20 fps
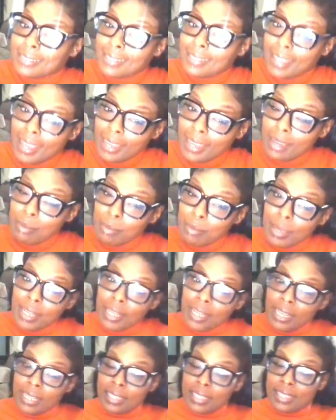take a
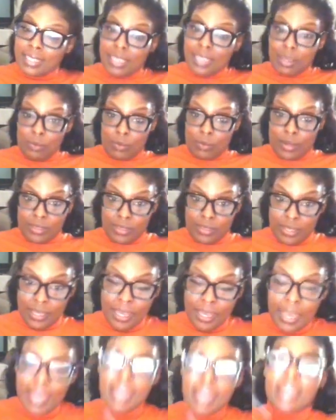minute and sit with
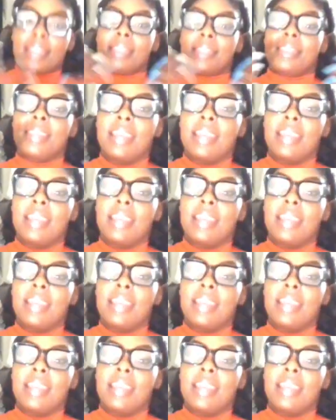it and